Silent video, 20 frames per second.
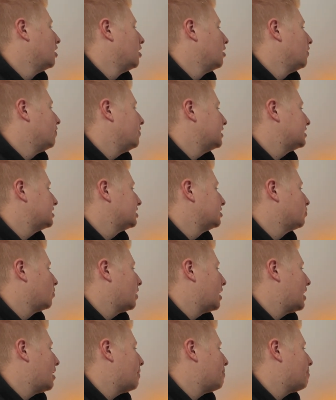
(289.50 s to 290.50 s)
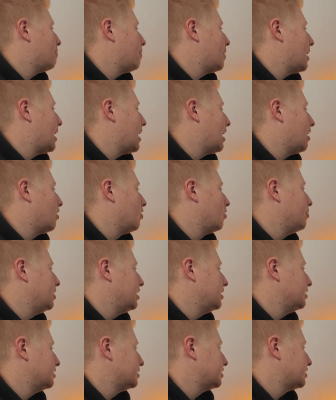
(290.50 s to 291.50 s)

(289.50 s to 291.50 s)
This is where power bins